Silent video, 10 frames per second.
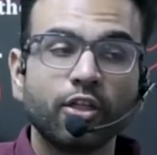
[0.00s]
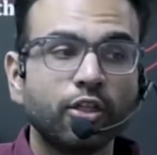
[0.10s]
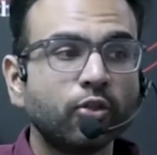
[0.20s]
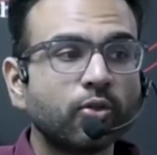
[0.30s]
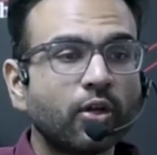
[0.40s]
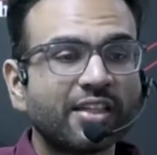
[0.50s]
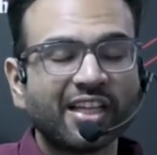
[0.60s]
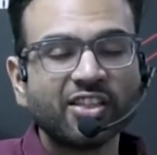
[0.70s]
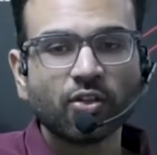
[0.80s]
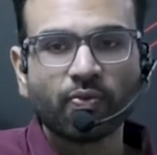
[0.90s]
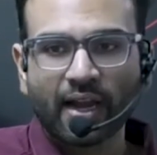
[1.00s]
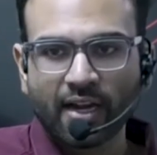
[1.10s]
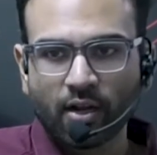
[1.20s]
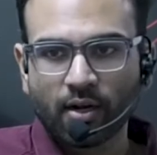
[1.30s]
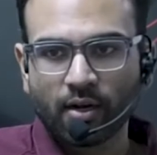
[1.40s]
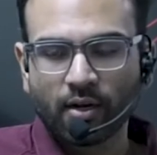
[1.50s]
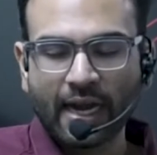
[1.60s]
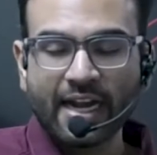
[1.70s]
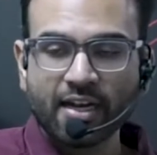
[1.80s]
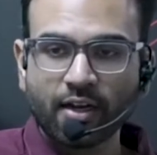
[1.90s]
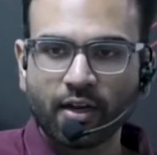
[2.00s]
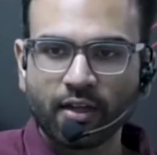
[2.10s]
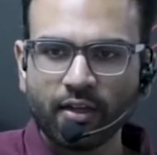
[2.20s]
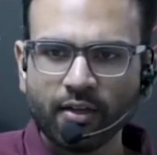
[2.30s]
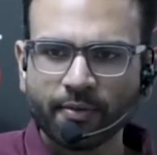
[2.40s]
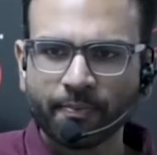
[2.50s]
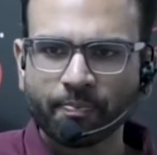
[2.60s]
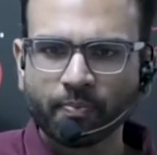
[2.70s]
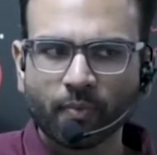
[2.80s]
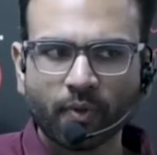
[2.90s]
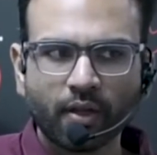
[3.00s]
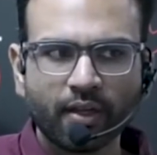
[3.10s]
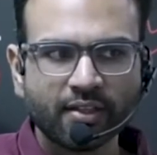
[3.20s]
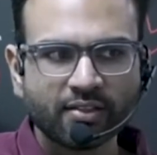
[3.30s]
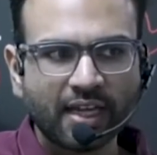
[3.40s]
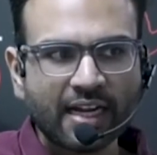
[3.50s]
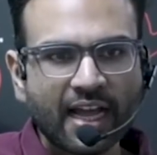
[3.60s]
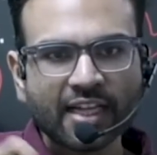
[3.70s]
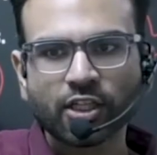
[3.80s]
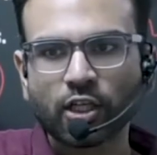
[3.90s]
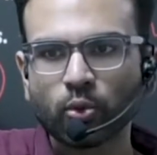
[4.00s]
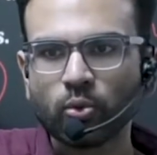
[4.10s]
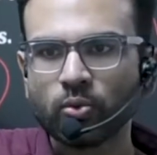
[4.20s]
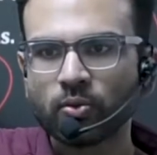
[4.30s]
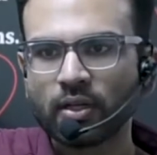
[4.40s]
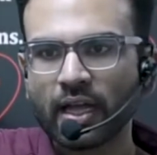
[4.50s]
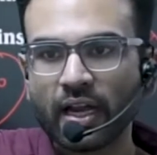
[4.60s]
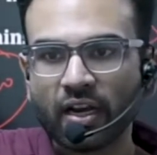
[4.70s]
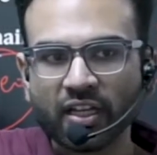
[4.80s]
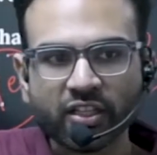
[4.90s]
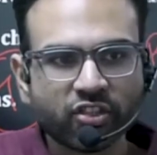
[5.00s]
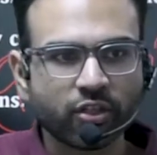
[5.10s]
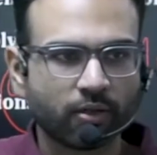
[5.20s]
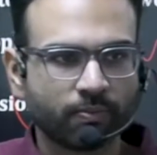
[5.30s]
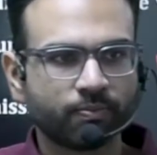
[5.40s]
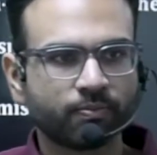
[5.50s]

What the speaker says: Your sense of identity is attached to a region.